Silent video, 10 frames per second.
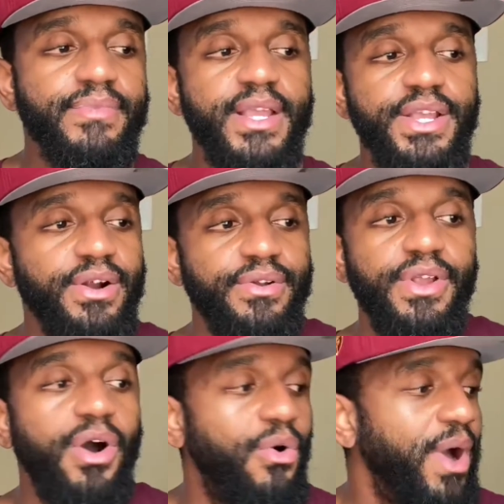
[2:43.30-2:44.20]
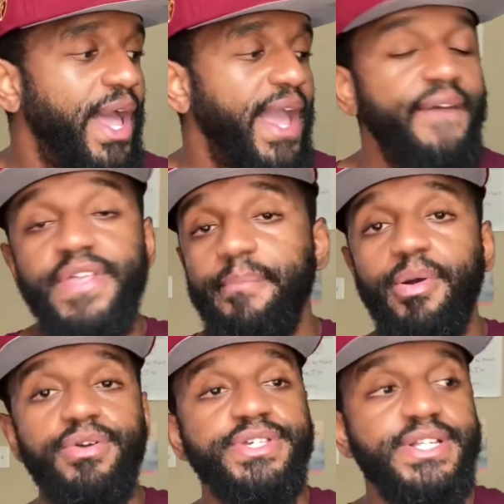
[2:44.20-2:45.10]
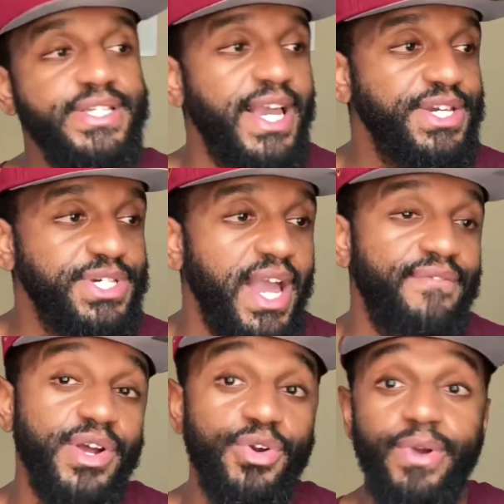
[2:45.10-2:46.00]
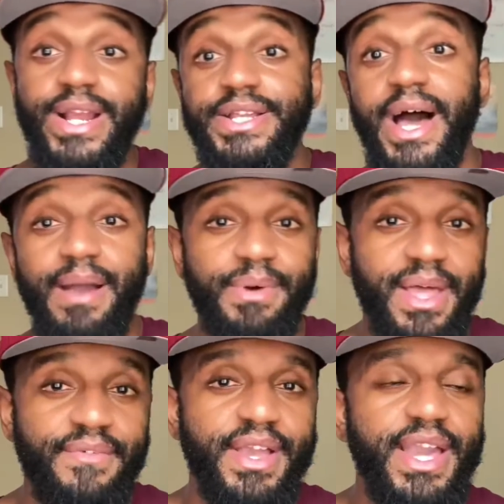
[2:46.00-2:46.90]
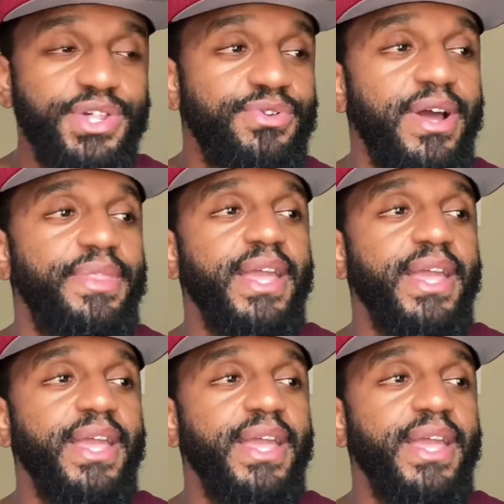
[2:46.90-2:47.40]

You don't know if that person is actually having a great time on that vacation or not.